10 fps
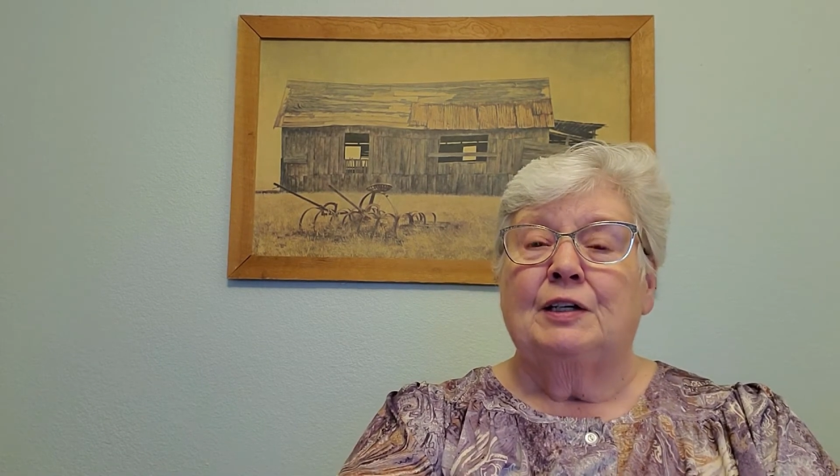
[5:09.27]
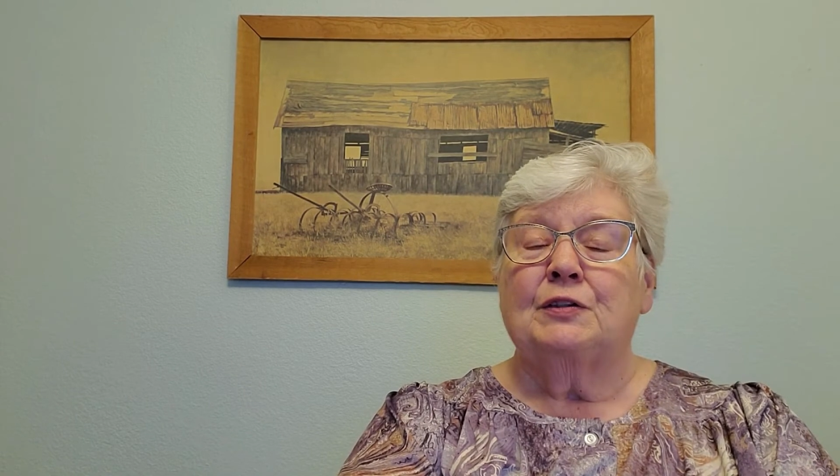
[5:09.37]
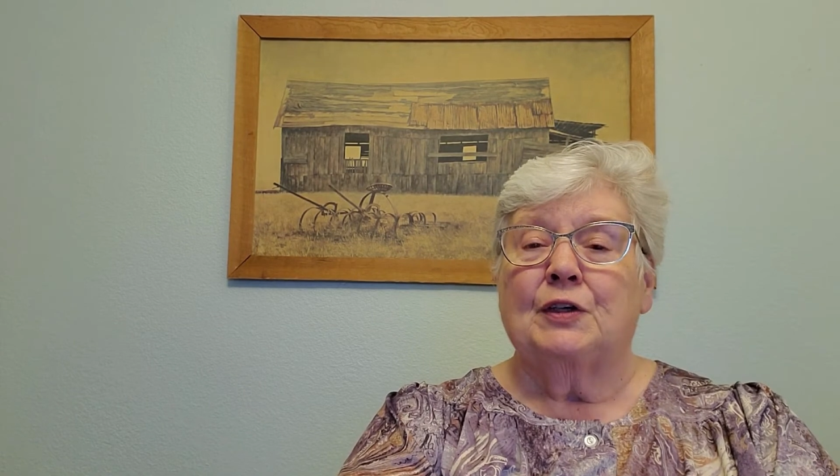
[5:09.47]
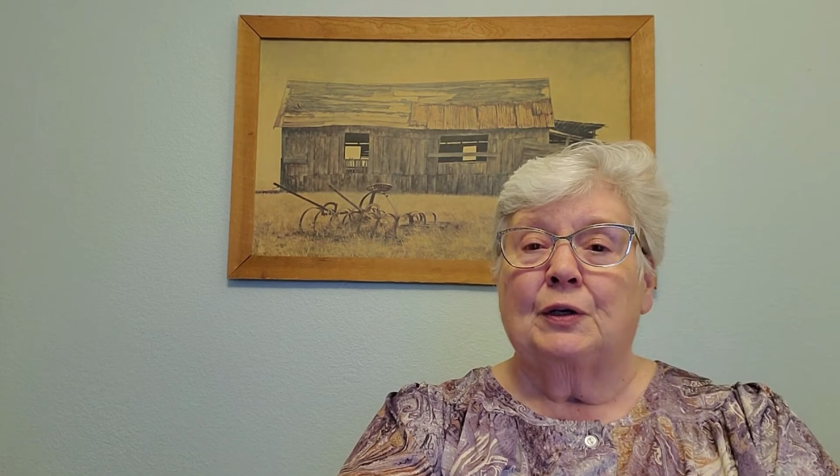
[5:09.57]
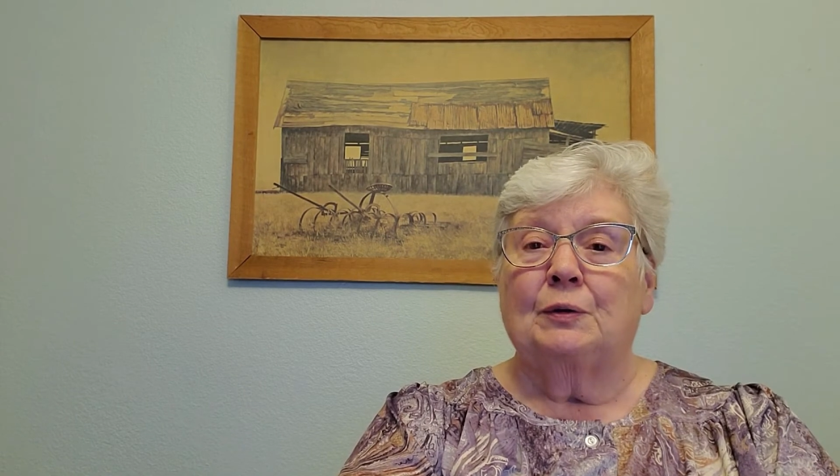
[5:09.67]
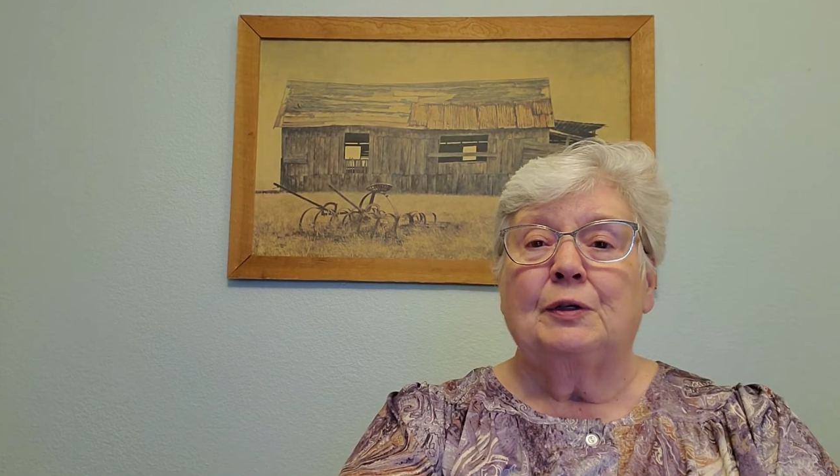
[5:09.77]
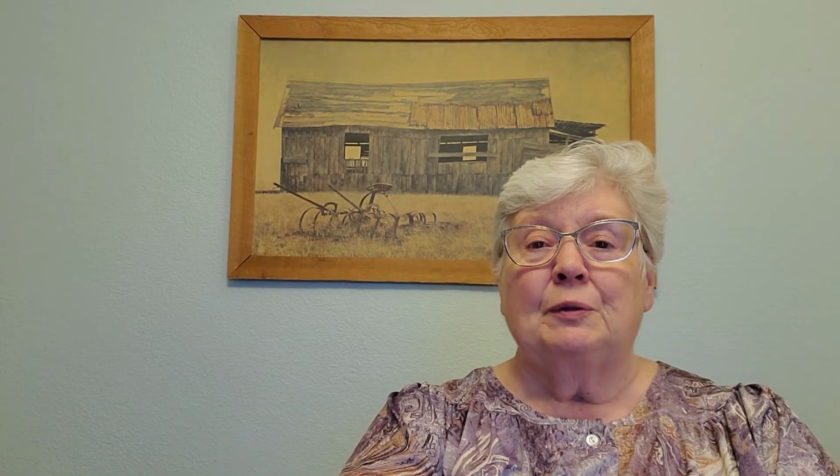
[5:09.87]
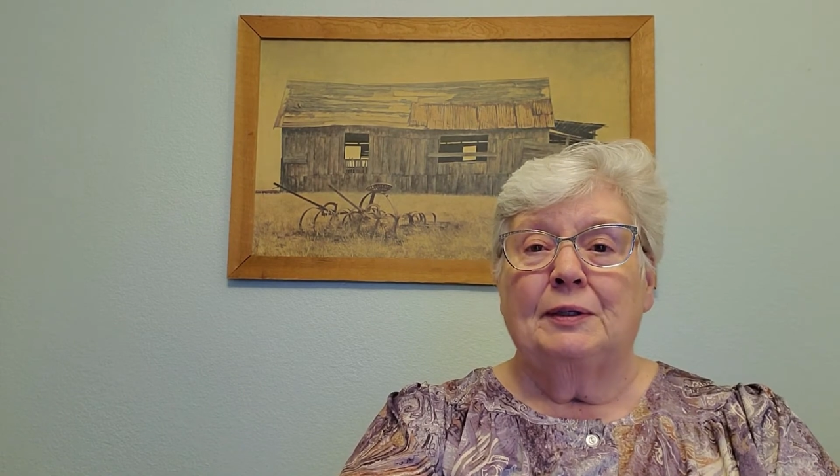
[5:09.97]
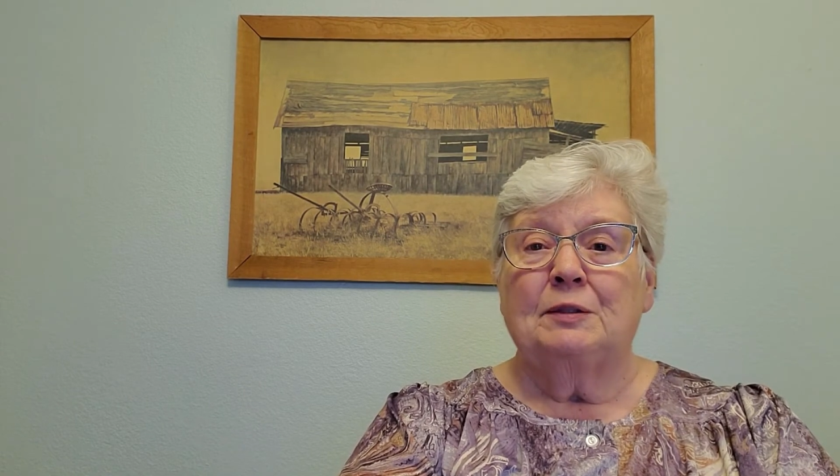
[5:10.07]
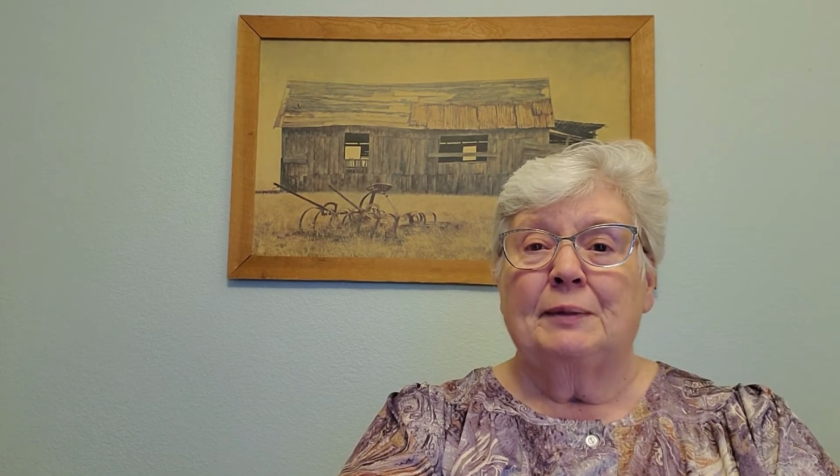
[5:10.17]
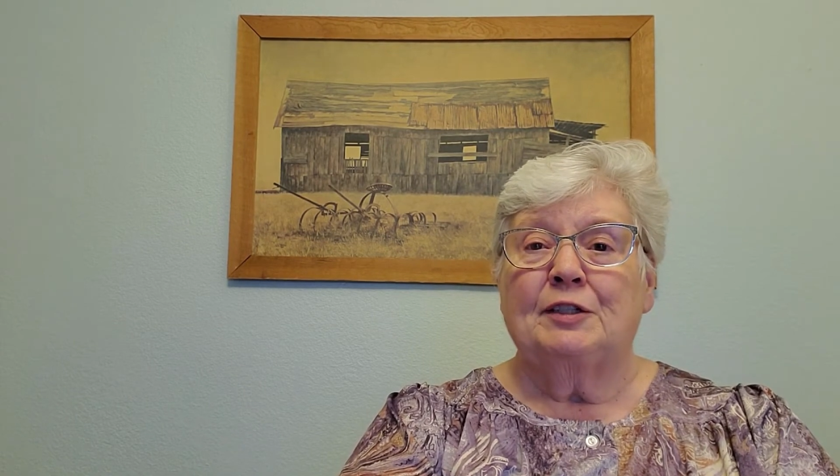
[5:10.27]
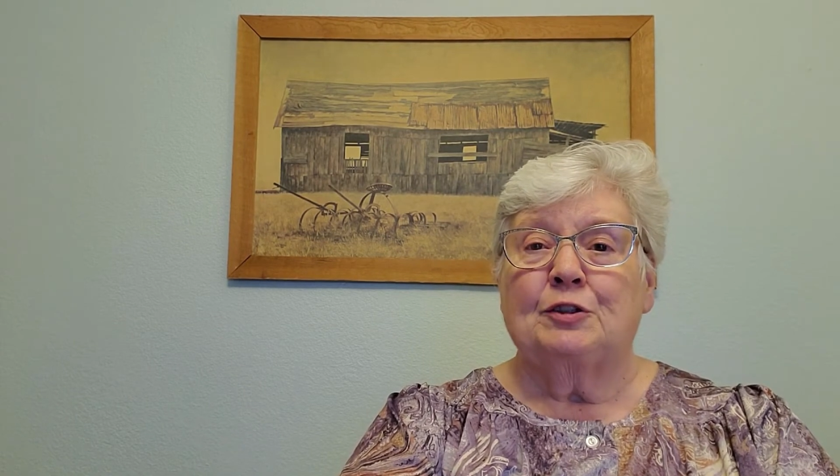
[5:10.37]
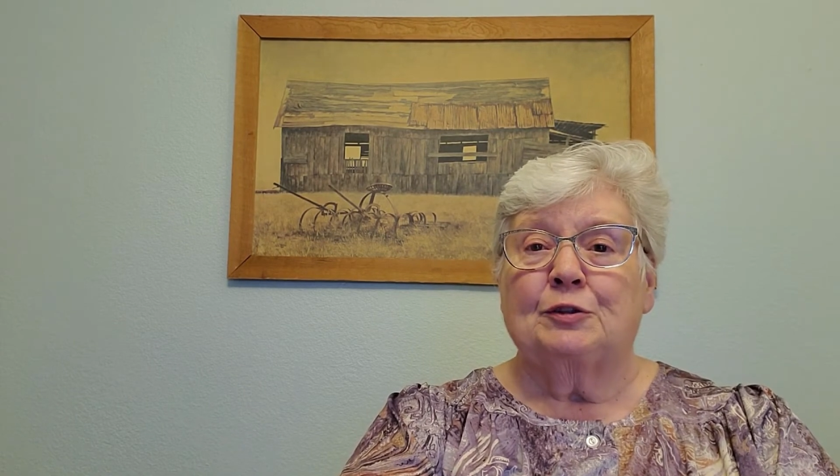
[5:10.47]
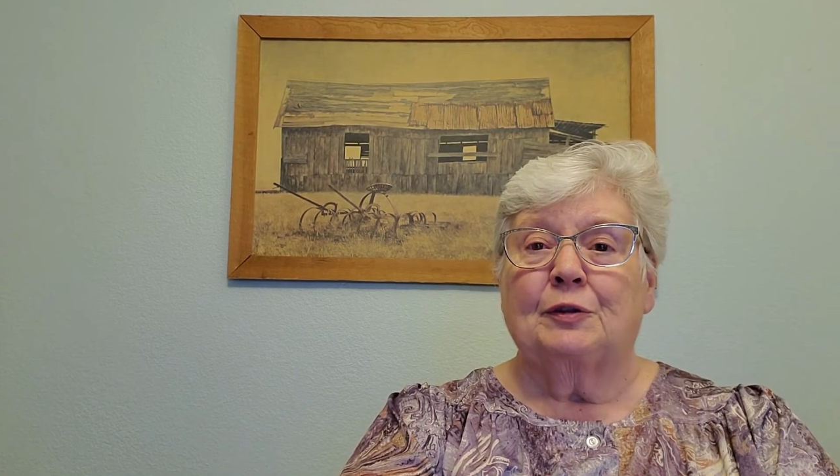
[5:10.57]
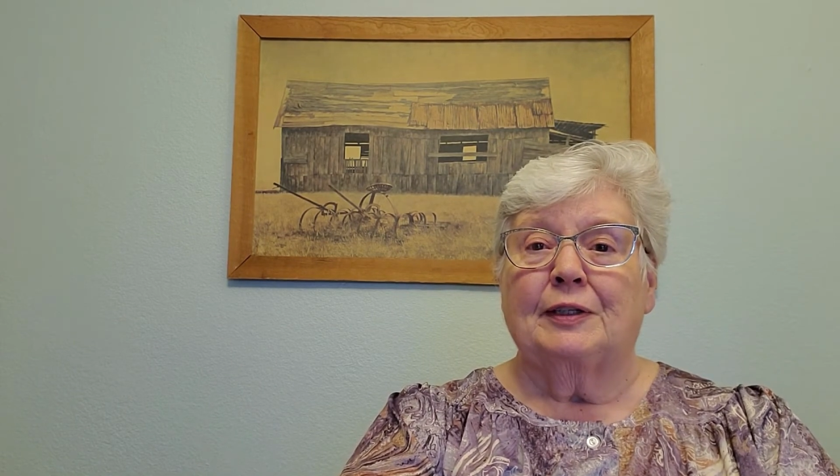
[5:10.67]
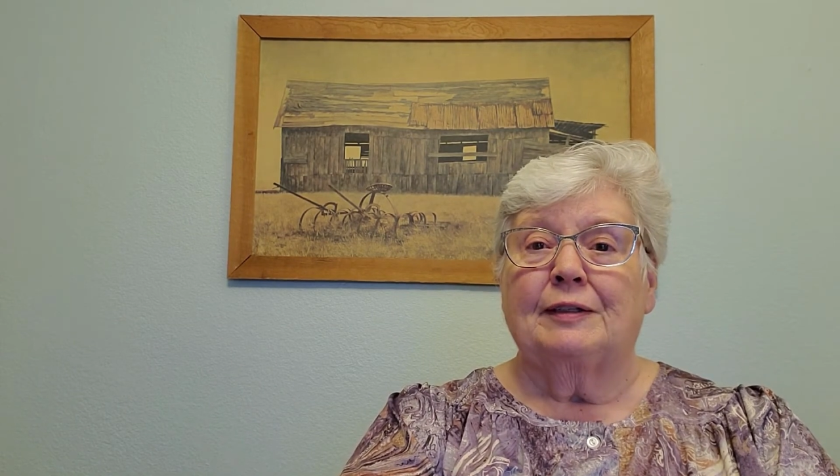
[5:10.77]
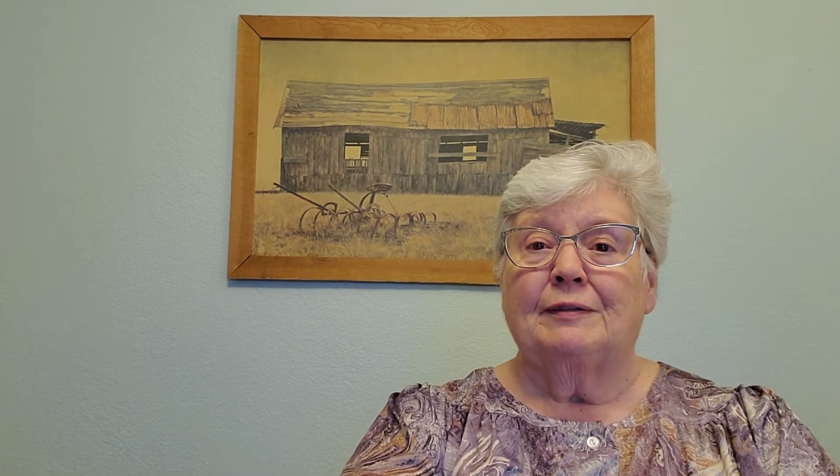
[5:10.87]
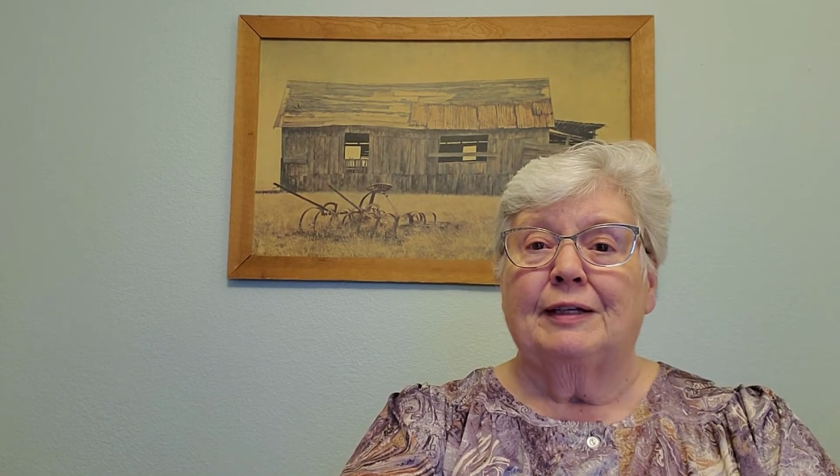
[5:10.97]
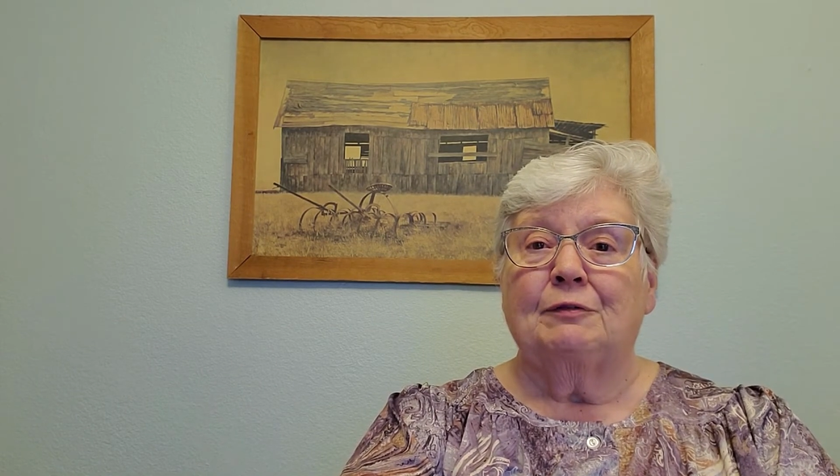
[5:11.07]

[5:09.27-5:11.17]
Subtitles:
So you want to make sure that